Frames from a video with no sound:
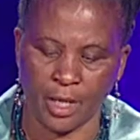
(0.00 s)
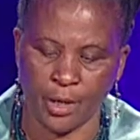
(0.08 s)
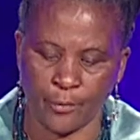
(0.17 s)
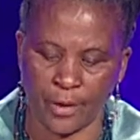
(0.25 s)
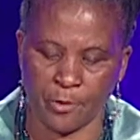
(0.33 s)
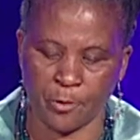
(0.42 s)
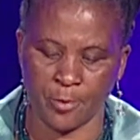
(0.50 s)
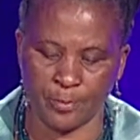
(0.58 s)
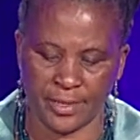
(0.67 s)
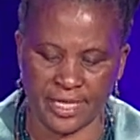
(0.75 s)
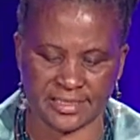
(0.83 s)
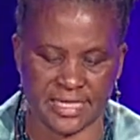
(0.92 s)
when we
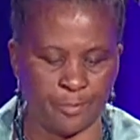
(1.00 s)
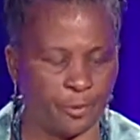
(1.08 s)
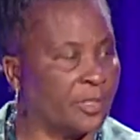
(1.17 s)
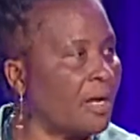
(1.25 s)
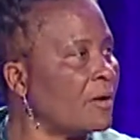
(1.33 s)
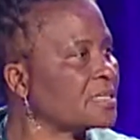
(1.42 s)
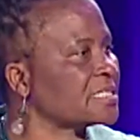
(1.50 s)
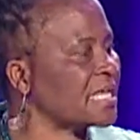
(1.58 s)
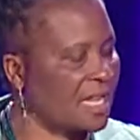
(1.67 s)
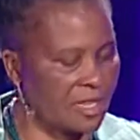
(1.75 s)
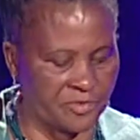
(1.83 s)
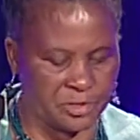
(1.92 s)
place upon
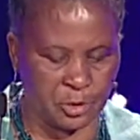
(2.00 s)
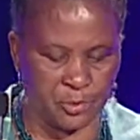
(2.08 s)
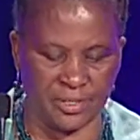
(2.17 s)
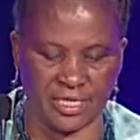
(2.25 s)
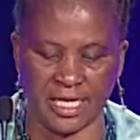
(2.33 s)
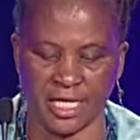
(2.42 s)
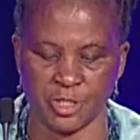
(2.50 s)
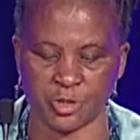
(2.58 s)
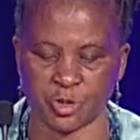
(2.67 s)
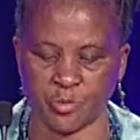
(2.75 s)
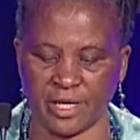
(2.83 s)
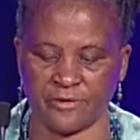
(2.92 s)
ourselves to be the
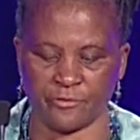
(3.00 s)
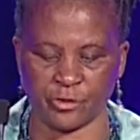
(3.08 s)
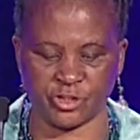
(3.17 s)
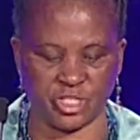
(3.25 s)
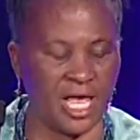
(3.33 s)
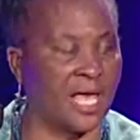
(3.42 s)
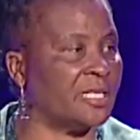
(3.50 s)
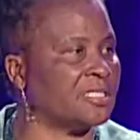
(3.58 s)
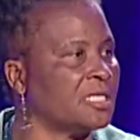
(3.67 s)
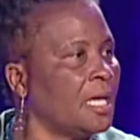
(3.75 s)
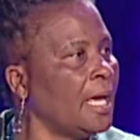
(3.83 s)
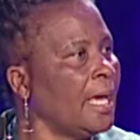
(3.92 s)
instrument for
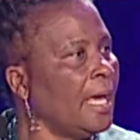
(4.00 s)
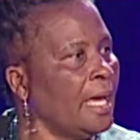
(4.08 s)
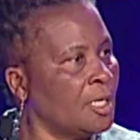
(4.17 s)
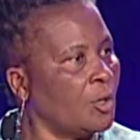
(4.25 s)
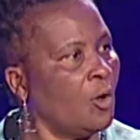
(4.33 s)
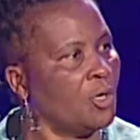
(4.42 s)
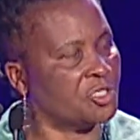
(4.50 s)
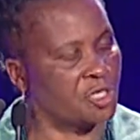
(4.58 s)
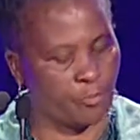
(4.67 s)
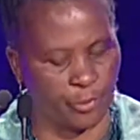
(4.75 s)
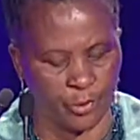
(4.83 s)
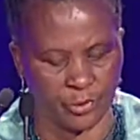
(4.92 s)
change and
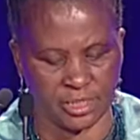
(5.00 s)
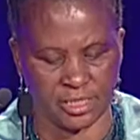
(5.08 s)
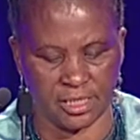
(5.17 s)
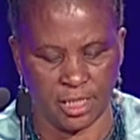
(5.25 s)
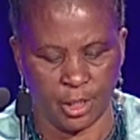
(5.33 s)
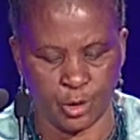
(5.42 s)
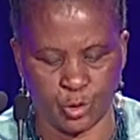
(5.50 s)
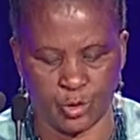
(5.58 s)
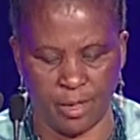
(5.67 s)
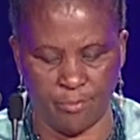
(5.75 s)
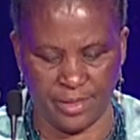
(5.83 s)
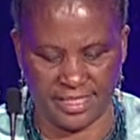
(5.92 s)
contribute to
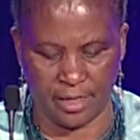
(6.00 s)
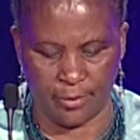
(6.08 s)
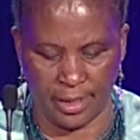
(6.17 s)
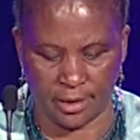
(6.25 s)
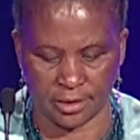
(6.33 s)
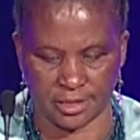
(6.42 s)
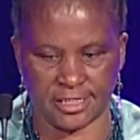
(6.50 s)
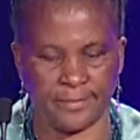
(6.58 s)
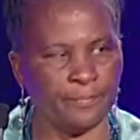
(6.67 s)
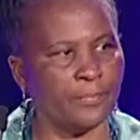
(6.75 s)
a better world.